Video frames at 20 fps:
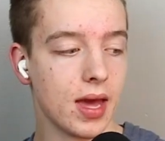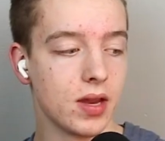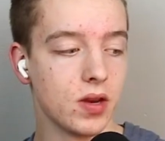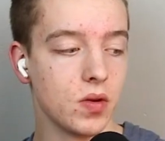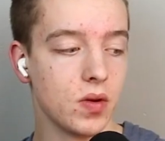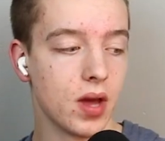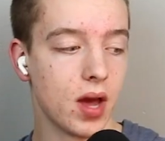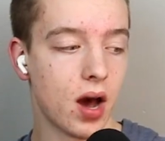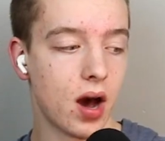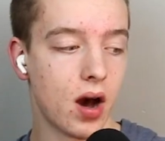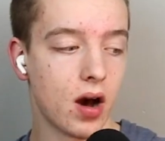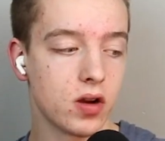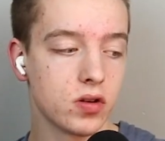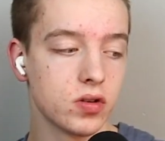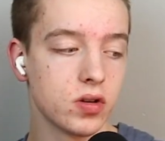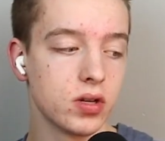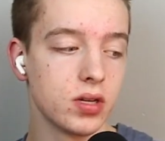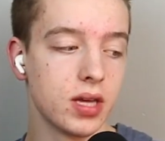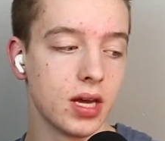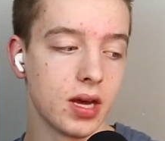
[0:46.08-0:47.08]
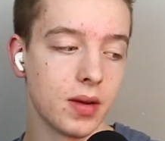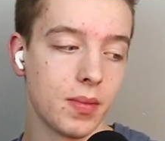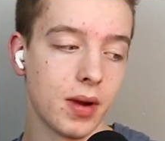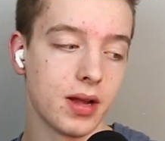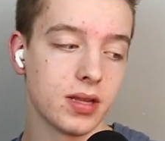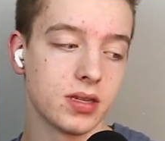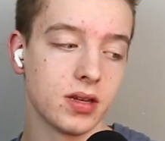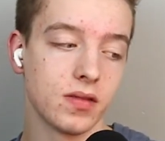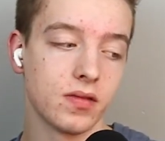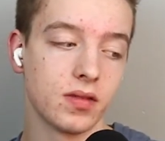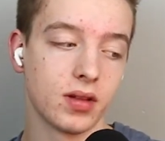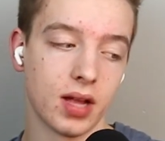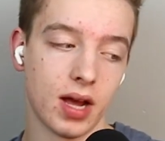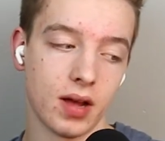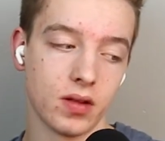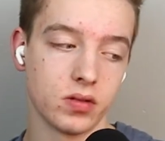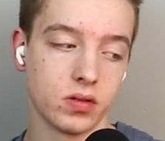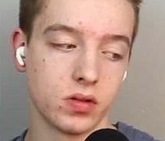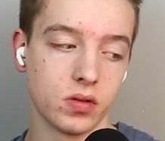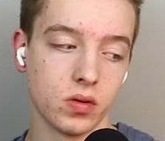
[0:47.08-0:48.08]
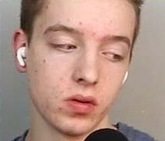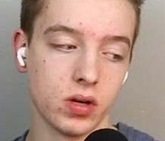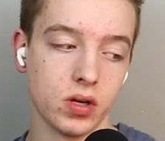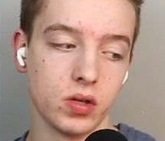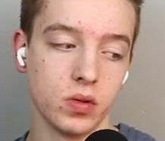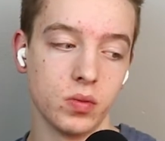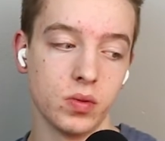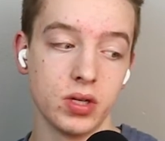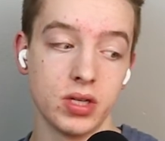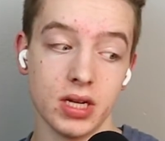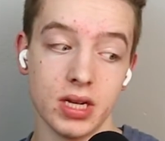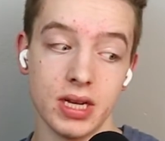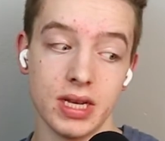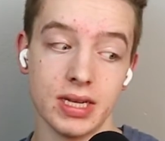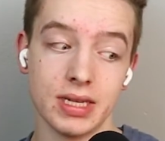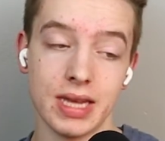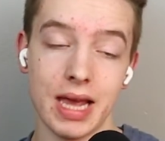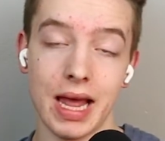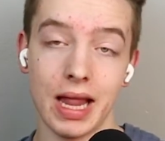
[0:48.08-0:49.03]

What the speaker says: you get 100 gigabytes of cloud storage, which is a